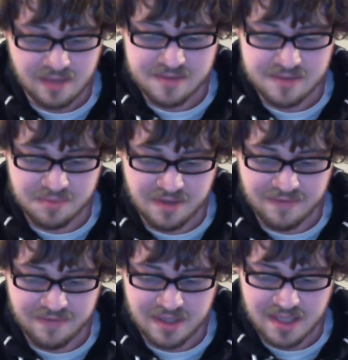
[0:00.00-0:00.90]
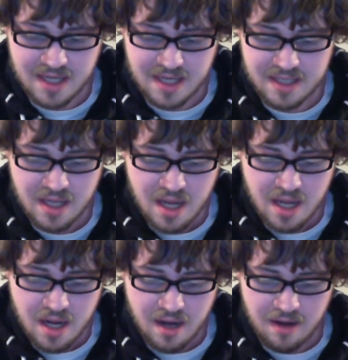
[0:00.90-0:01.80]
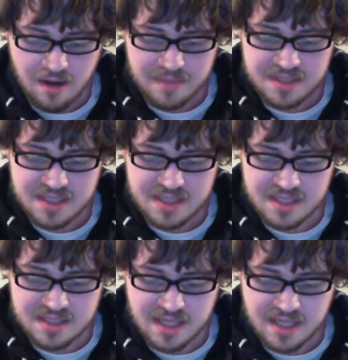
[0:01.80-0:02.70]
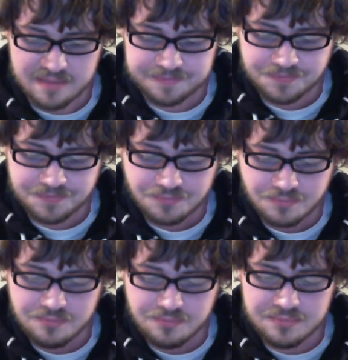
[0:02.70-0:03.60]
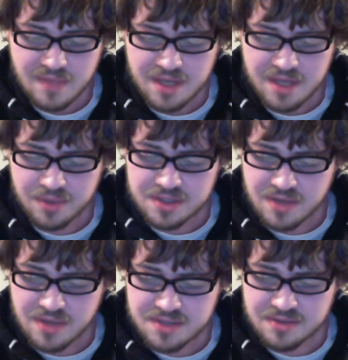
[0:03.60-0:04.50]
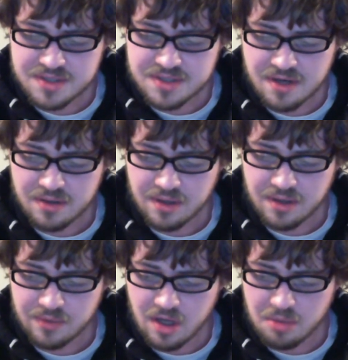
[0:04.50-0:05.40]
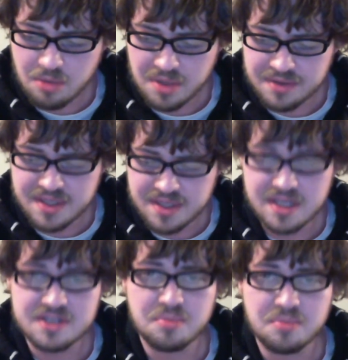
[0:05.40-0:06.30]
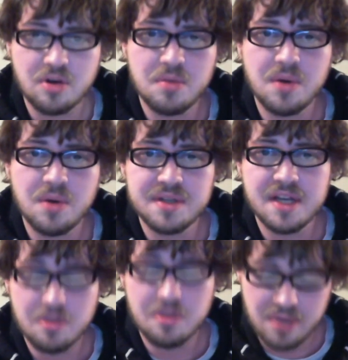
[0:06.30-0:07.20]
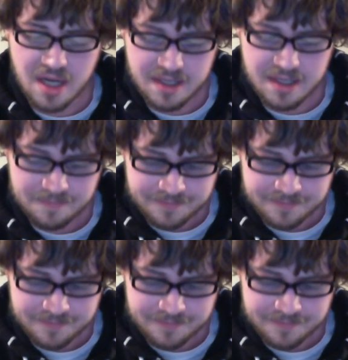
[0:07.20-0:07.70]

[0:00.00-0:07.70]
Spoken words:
It was a pretty funny line. He says that he will address Chris Jericho on Raw, but then he cuts a promo on Daniel Bryan.